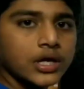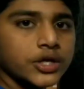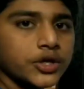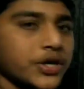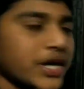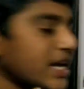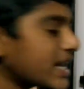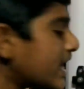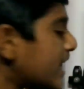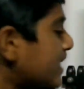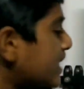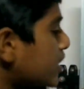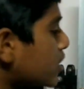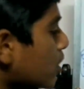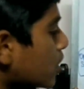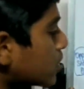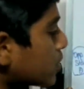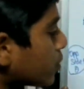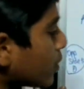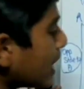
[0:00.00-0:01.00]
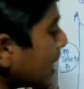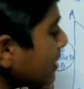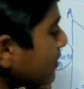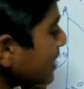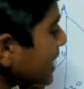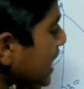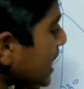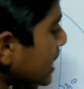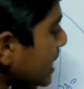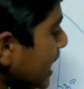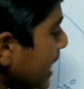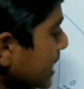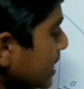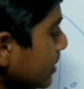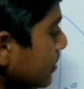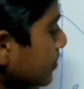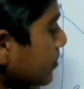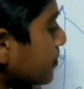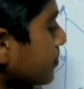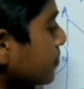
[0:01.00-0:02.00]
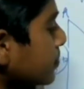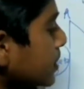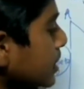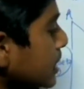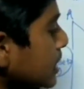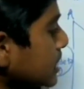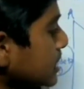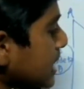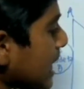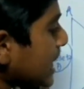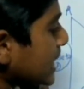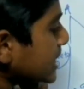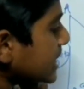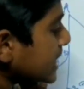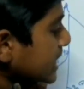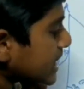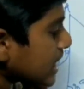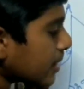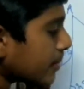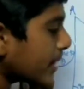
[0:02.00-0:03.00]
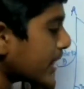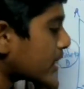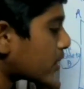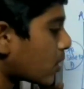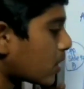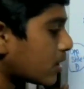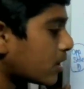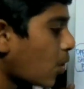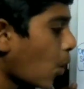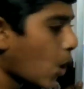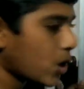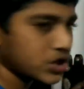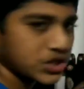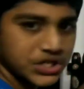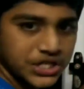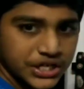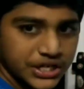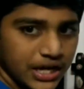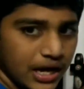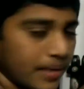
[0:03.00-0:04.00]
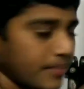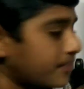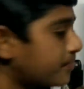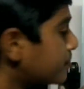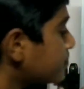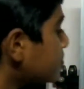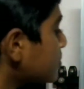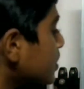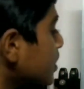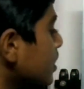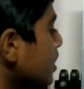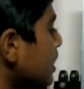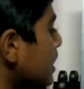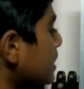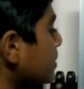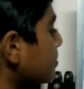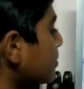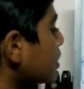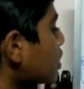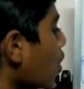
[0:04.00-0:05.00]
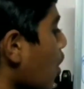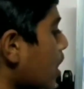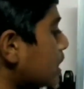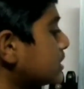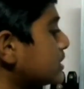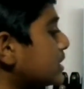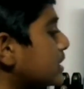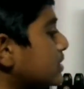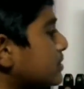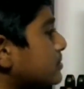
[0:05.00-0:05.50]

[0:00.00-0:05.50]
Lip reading: you can get it out why we can write sin theta by cos theta. Because